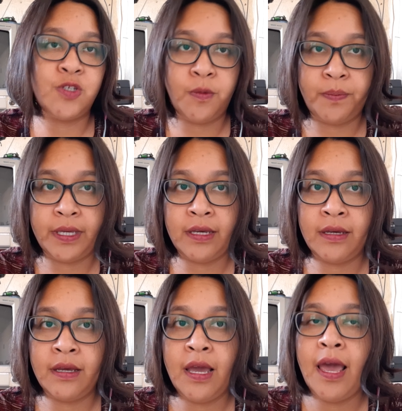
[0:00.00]
topic.
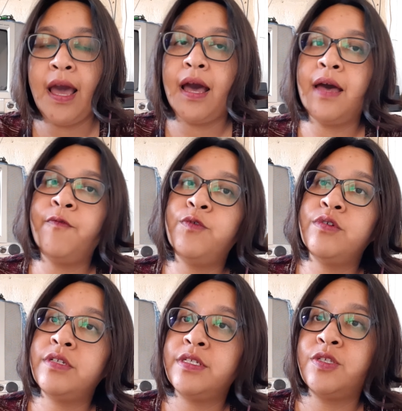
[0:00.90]
After
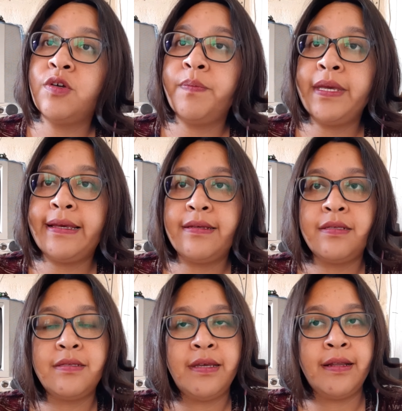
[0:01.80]
the topic is
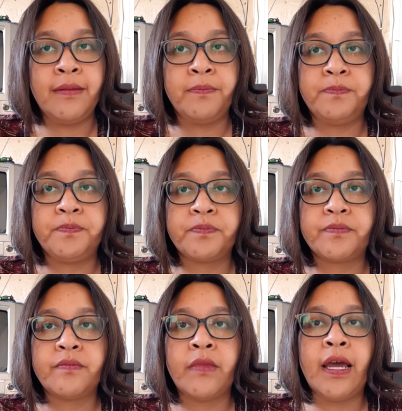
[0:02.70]
said,
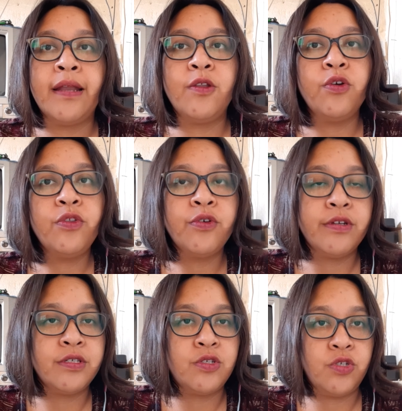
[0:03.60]
another
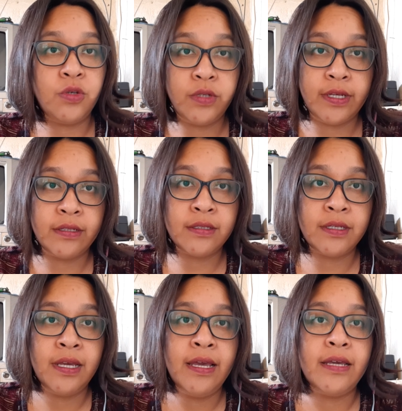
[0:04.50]
student
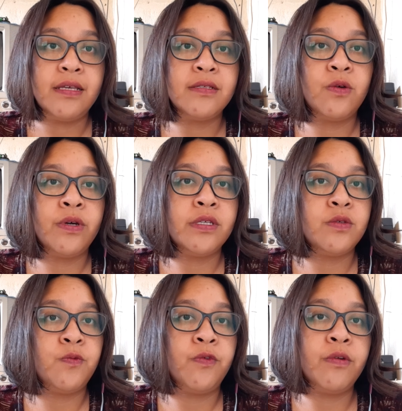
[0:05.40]
is going to
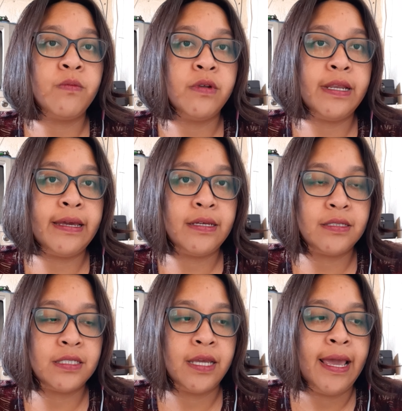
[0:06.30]

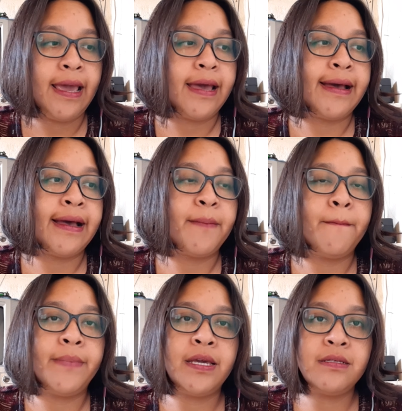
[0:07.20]
formulate a
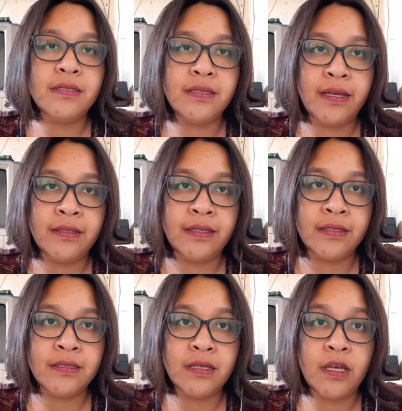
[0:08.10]
main
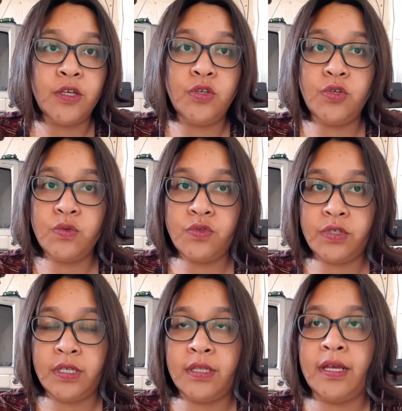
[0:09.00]
sentence
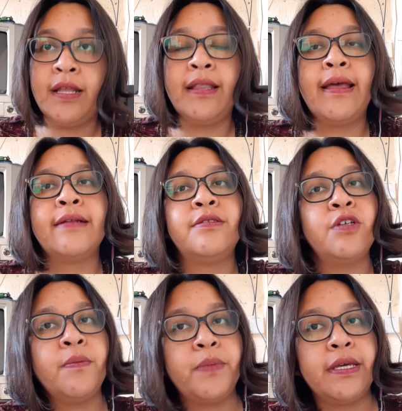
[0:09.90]
using that
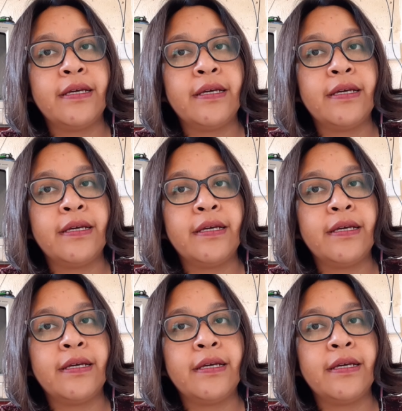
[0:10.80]
topic.